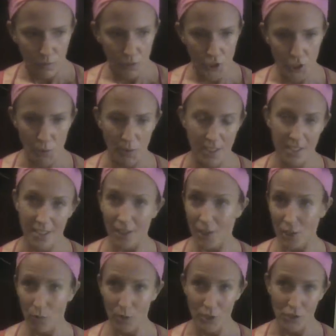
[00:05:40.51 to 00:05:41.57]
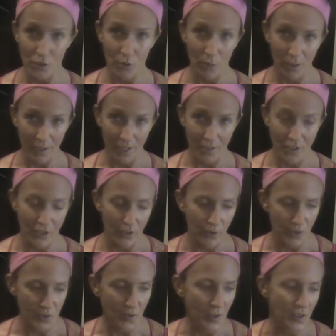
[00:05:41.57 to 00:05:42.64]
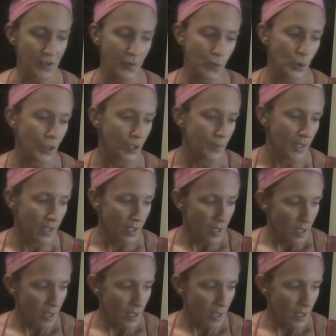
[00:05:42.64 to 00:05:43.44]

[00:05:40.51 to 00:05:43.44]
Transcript: just what to tell you, what to do, what not to do as far as form and